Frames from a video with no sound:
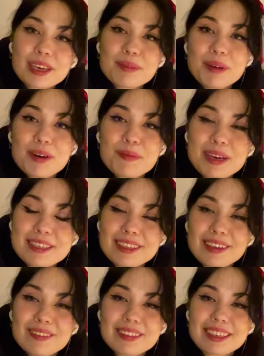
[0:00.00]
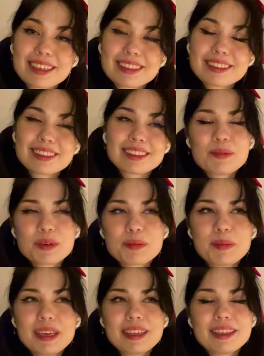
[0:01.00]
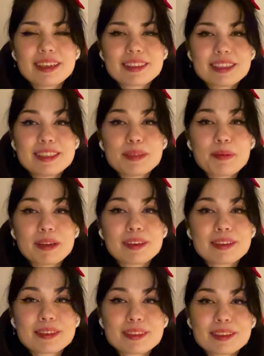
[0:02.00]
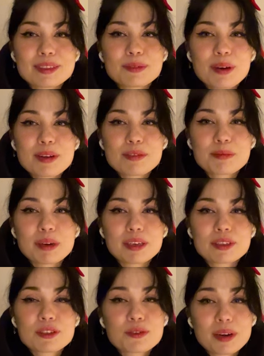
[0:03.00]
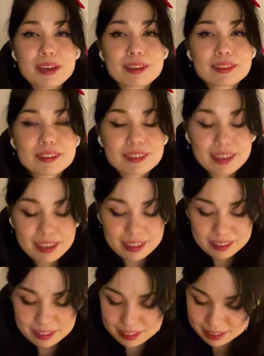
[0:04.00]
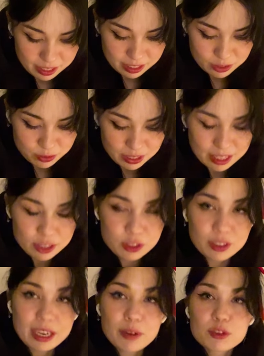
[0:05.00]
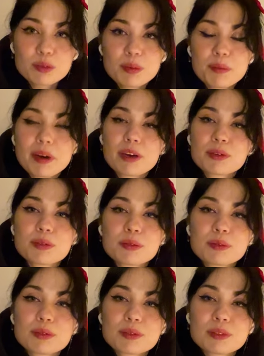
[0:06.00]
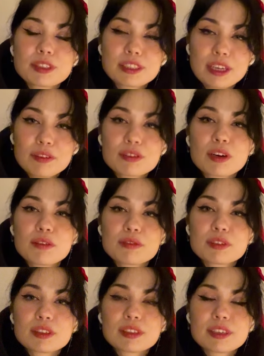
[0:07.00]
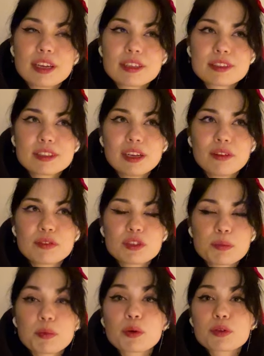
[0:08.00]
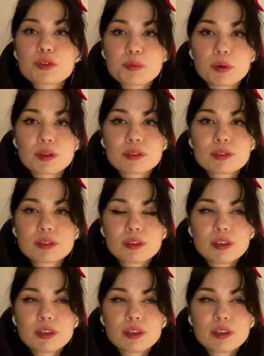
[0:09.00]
about myself, that would be that independence is one of my strengths. And it really turned out to be my own self-comfort and self-support spots,